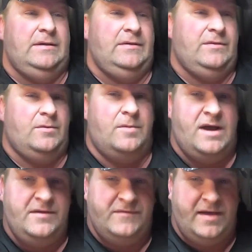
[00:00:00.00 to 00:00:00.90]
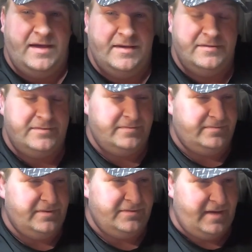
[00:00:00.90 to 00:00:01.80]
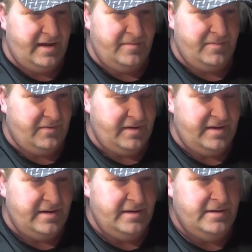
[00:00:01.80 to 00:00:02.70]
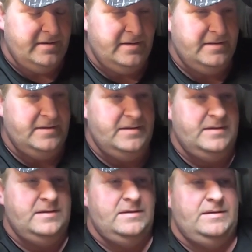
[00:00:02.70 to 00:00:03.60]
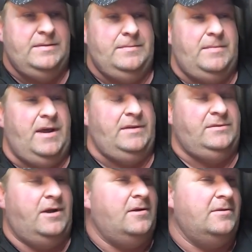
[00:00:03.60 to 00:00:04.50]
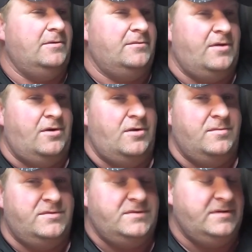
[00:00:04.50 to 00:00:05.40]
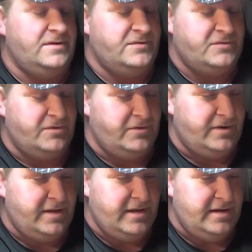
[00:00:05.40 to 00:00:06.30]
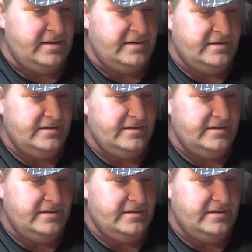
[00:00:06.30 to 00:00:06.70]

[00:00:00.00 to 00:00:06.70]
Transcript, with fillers: The wife has the same thing. My daughter is home. She is sure to get it.